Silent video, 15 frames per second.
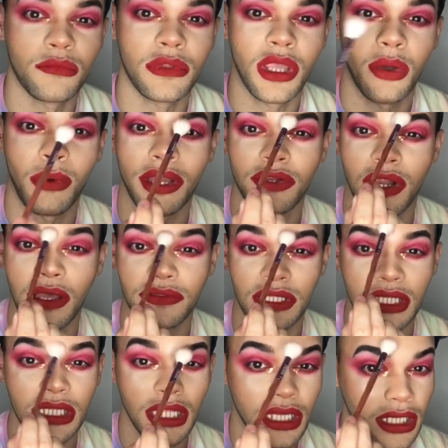While you're out in the
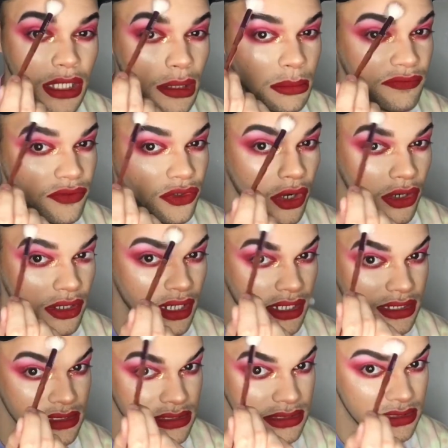club, if you're on a
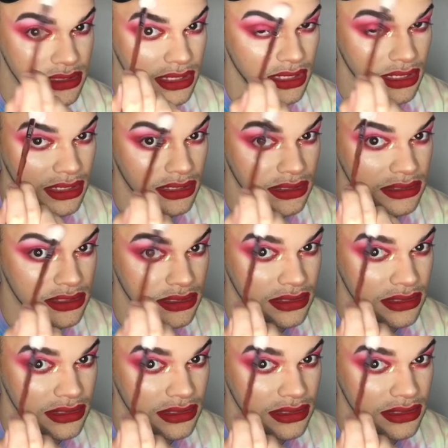date,